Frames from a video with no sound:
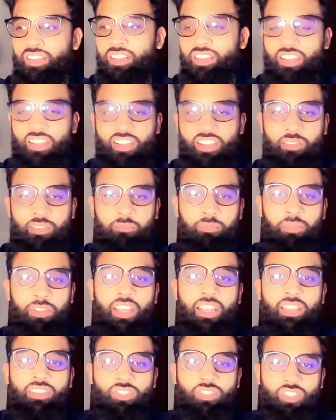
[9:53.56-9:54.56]

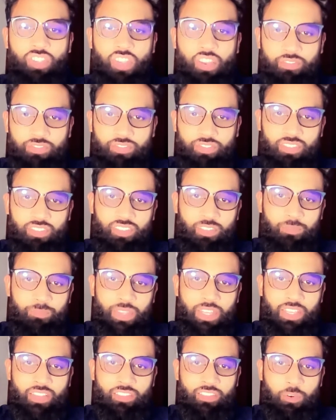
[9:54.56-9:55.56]
complete shift
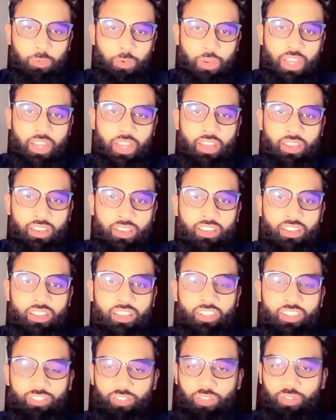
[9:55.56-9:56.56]
in the way
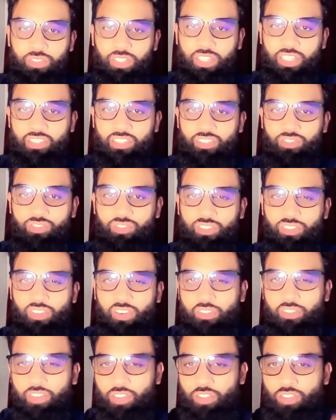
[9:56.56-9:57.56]
those industries are
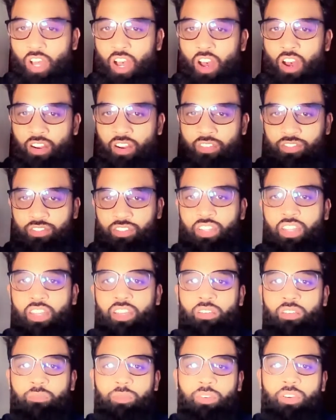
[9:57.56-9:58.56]
even thought of today
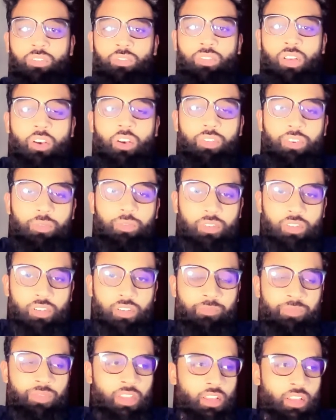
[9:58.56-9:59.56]
compared to how they were.